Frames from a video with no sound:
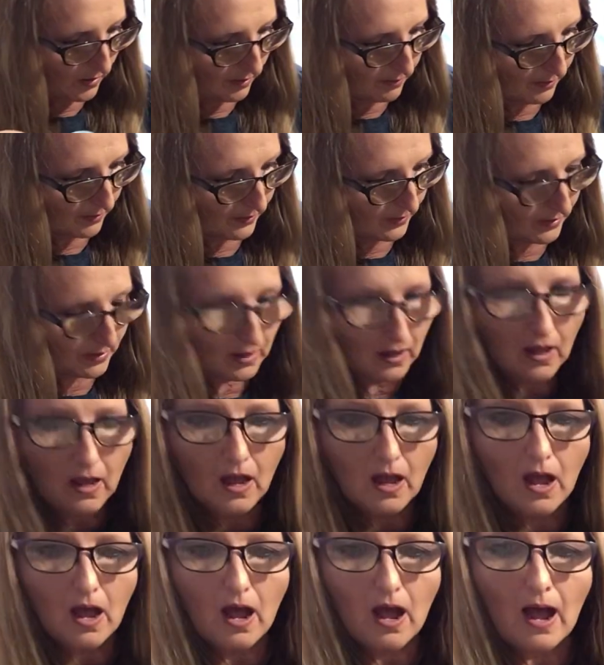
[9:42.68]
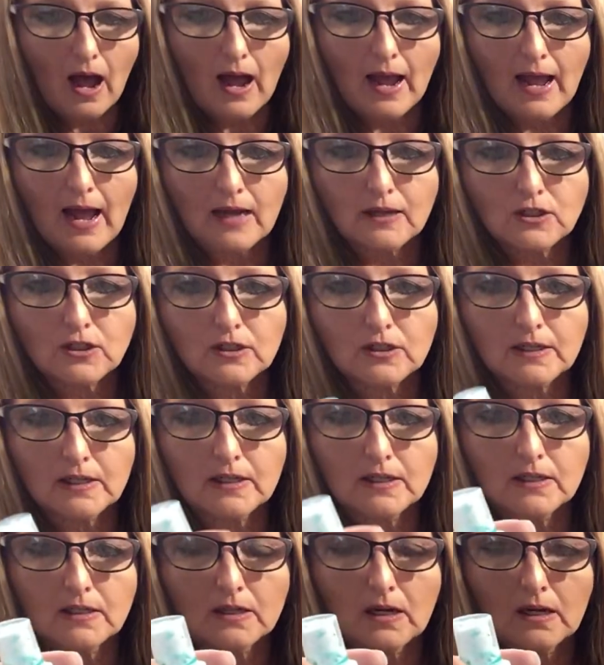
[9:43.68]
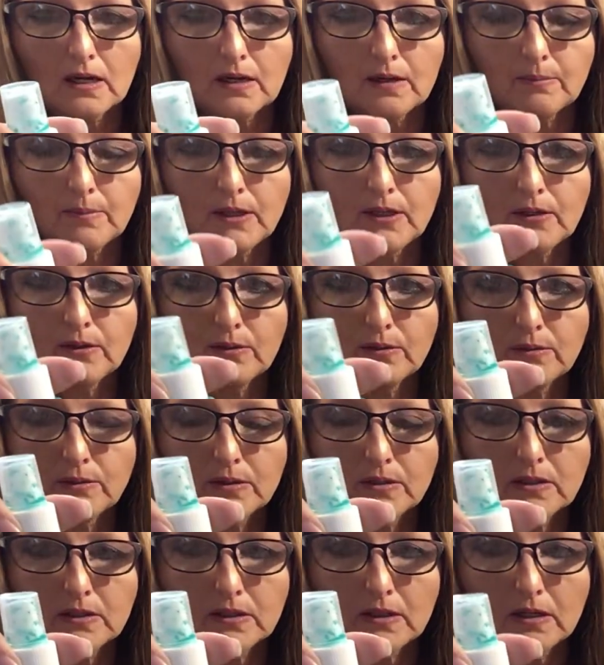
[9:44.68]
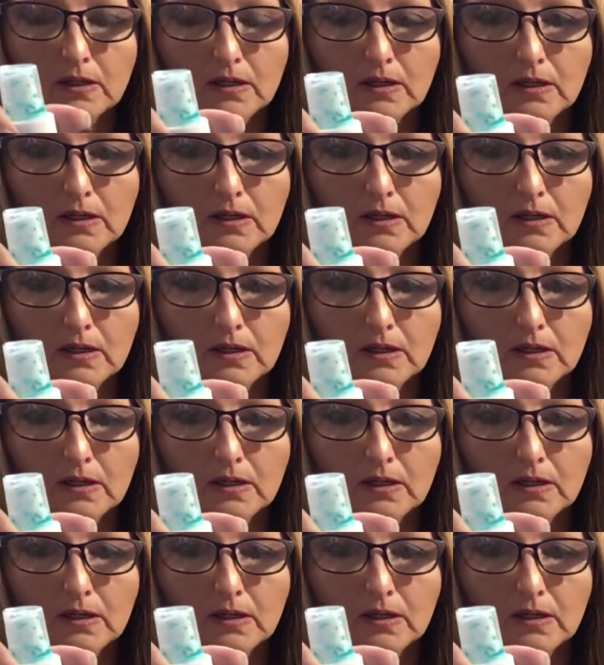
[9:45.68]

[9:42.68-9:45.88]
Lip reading: that burned. I actually used,